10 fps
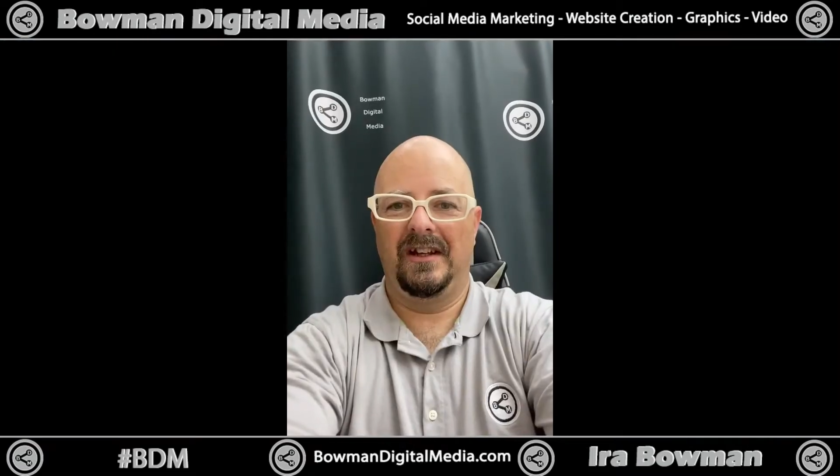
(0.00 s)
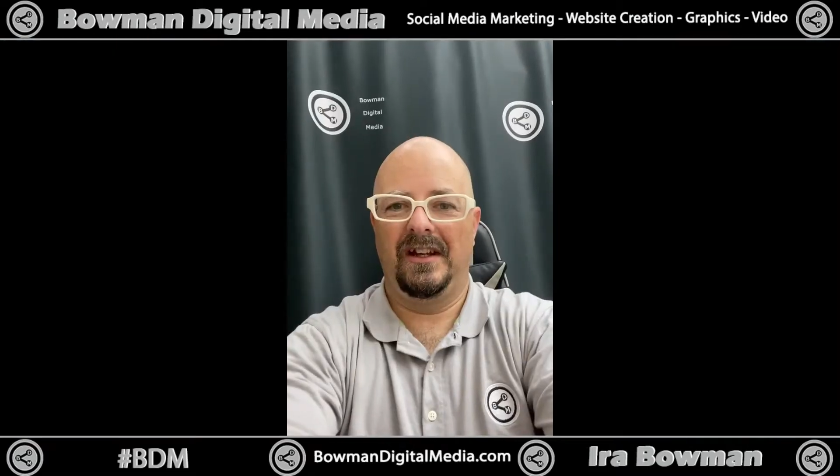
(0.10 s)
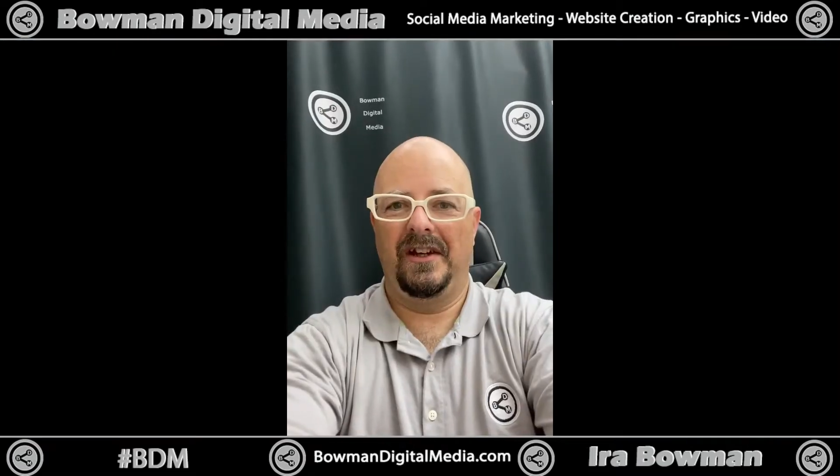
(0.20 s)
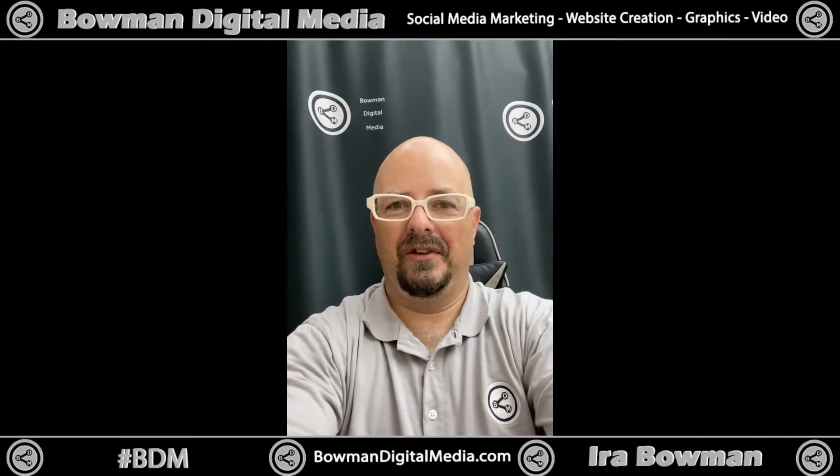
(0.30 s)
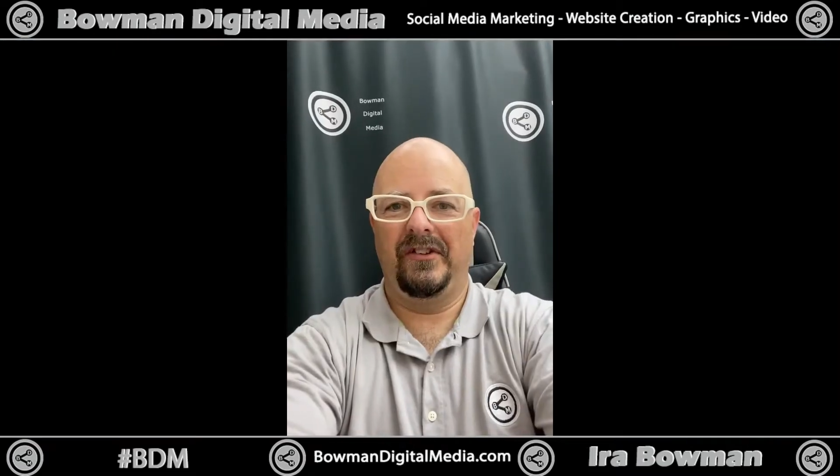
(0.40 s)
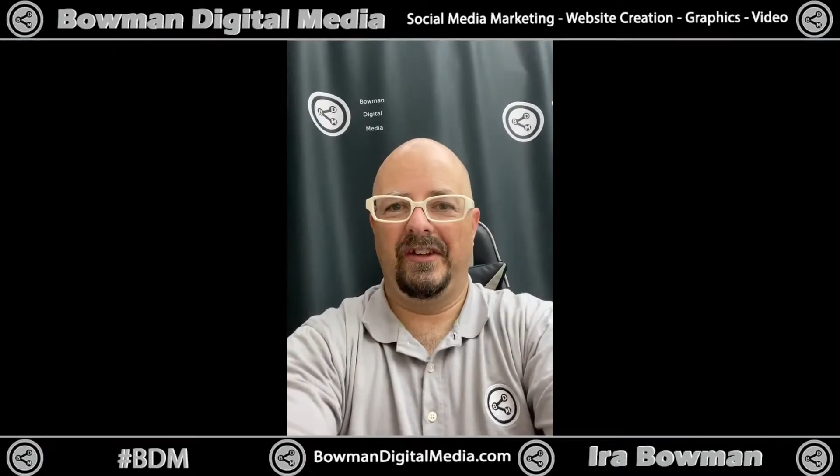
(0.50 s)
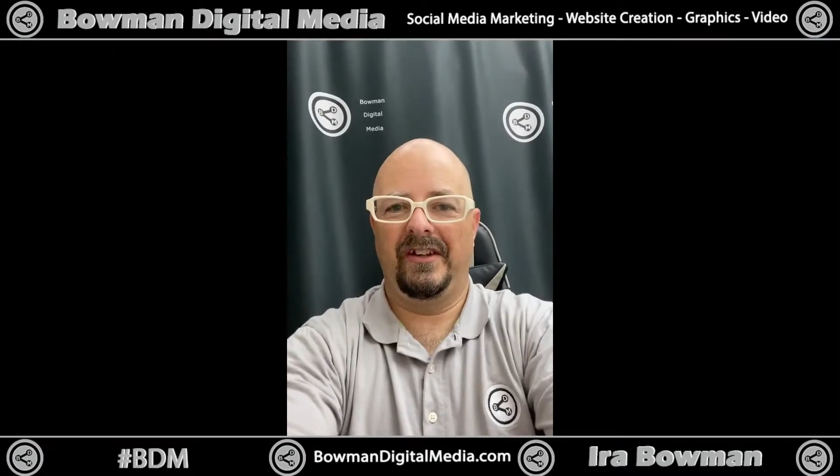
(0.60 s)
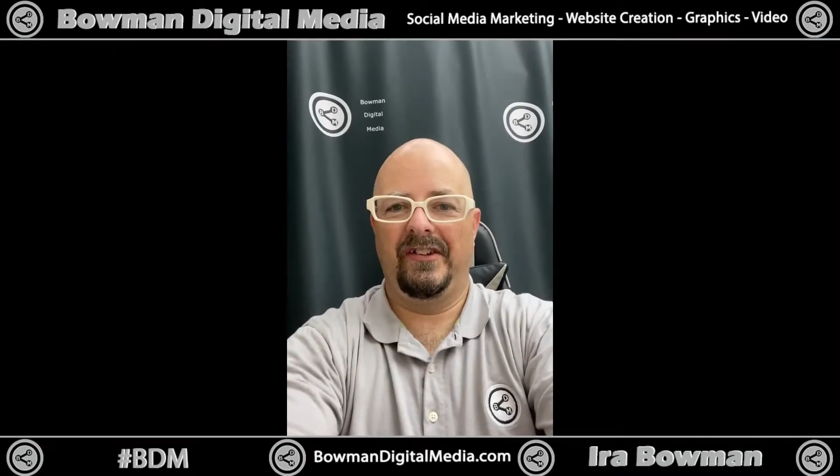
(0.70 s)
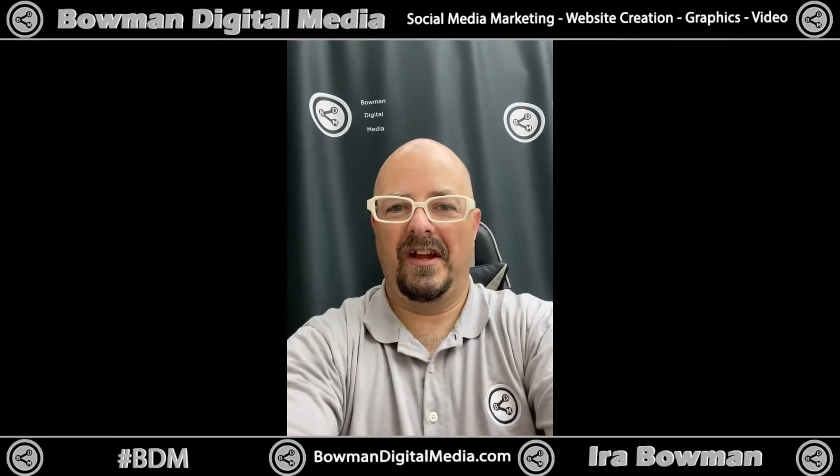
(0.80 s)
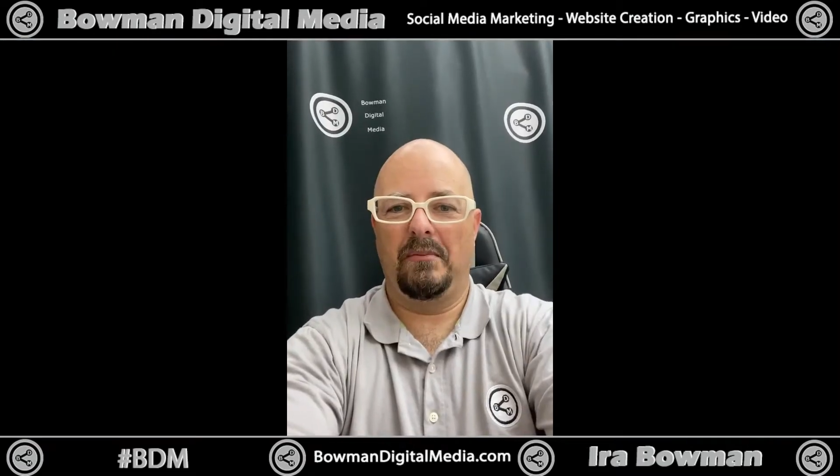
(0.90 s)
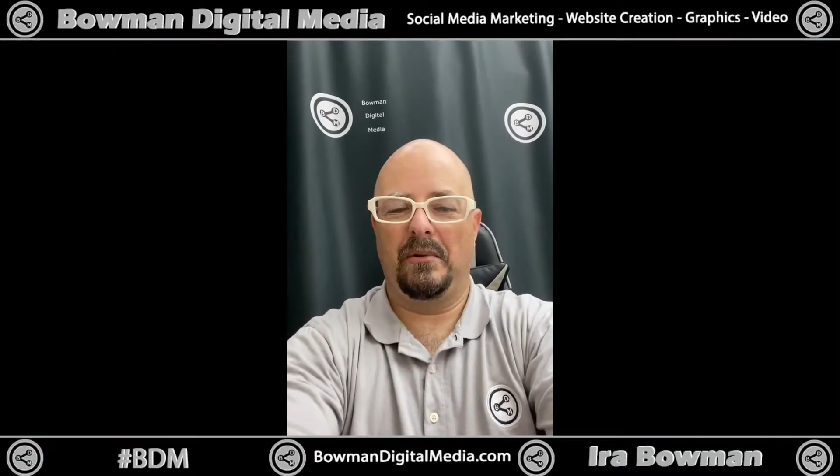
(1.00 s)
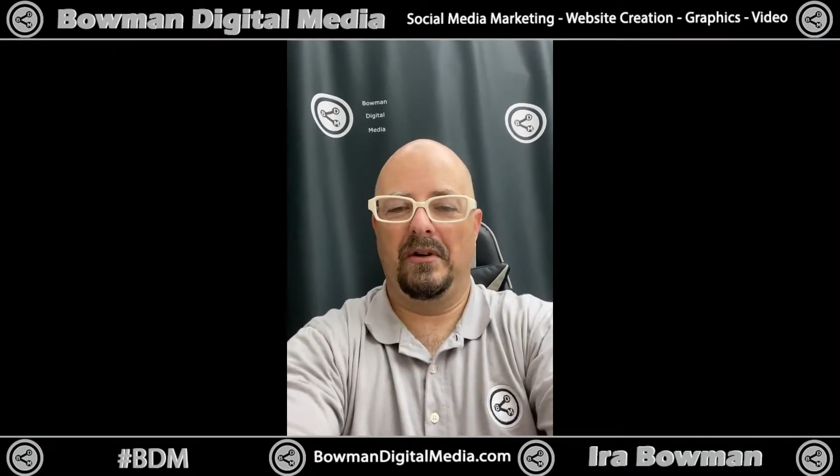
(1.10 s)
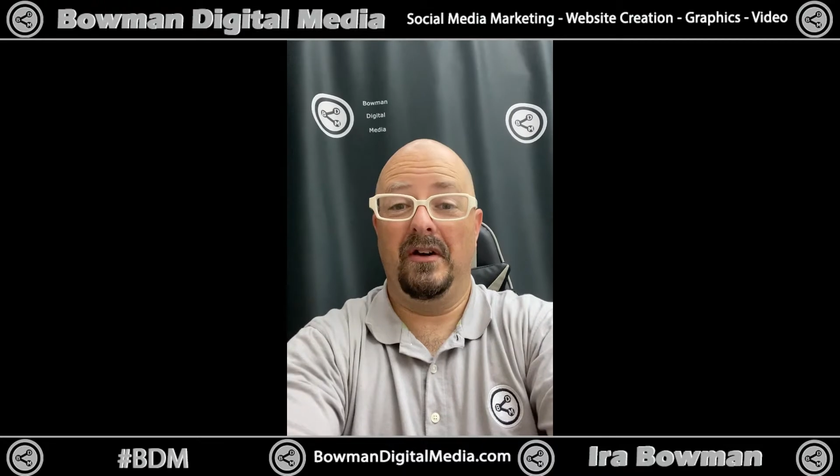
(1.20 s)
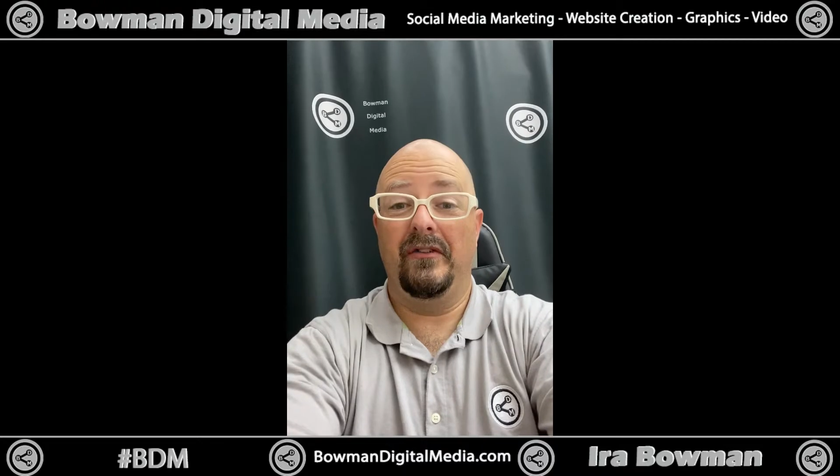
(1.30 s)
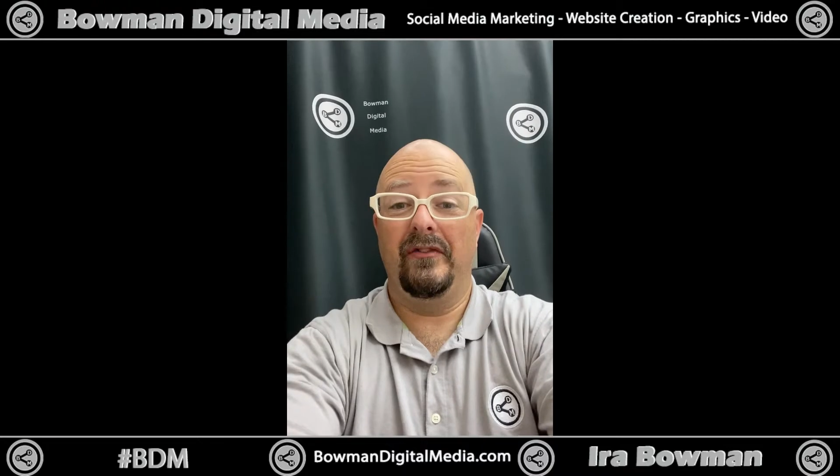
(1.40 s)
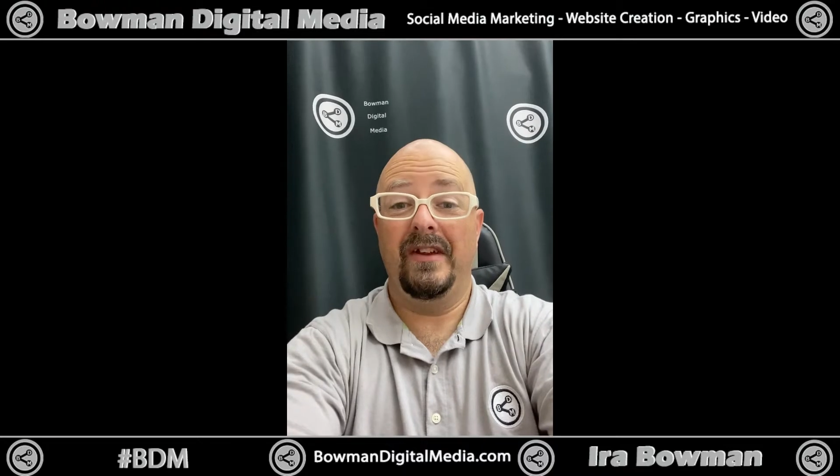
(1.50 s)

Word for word: Here is an example of